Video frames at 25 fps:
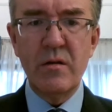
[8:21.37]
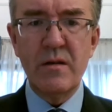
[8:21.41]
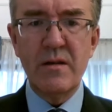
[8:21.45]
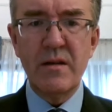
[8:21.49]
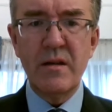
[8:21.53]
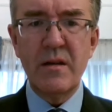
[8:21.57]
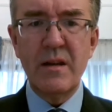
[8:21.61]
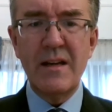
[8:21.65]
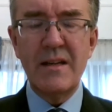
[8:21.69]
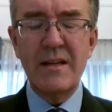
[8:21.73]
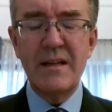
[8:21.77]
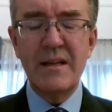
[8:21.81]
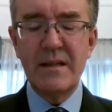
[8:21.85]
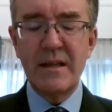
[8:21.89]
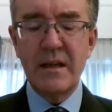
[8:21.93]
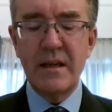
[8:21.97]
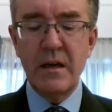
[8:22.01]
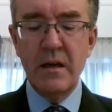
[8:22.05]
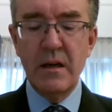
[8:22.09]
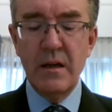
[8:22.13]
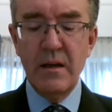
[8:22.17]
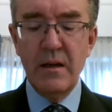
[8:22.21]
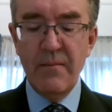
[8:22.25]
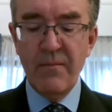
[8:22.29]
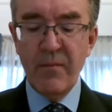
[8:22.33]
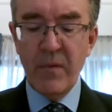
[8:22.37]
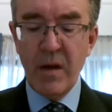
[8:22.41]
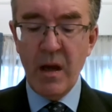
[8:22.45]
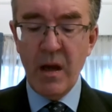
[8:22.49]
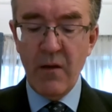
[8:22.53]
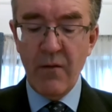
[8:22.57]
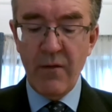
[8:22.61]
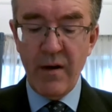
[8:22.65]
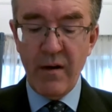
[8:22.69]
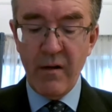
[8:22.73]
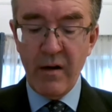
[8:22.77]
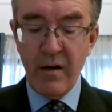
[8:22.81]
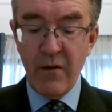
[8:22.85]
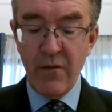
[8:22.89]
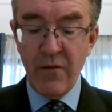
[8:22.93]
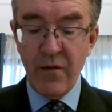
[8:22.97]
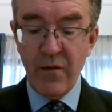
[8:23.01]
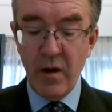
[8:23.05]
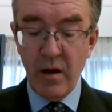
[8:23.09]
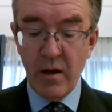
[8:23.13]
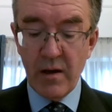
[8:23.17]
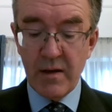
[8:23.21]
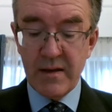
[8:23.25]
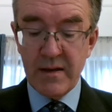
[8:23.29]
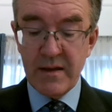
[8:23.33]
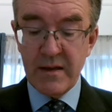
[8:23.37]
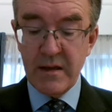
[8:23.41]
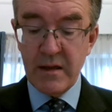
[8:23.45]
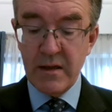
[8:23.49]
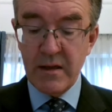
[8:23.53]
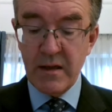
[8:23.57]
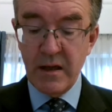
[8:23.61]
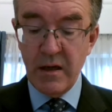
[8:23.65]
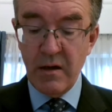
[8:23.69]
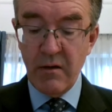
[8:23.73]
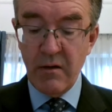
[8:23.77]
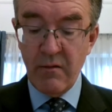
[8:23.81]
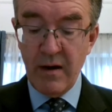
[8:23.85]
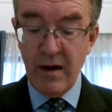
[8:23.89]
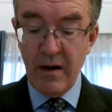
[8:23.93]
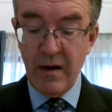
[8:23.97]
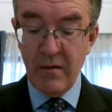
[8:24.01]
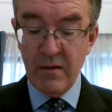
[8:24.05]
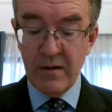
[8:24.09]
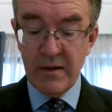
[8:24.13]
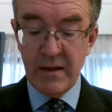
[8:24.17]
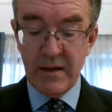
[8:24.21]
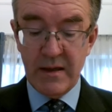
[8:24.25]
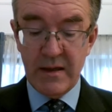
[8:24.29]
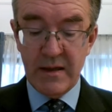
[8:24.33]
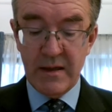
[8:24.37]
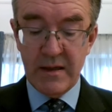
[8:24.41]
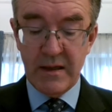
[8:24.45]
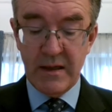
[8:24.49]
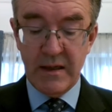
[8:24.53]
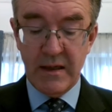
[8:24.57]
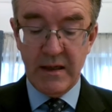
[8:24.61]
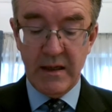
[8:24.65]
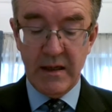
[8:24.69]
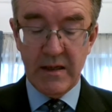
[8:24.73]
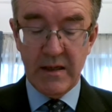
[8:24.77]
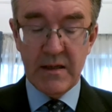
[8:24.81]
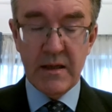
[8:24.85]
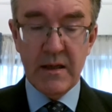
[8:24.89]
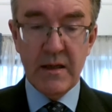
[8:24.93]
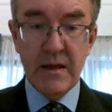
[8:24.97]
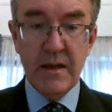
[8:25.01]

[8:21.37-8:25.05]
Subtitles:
So that is a very fast turnaround indeed.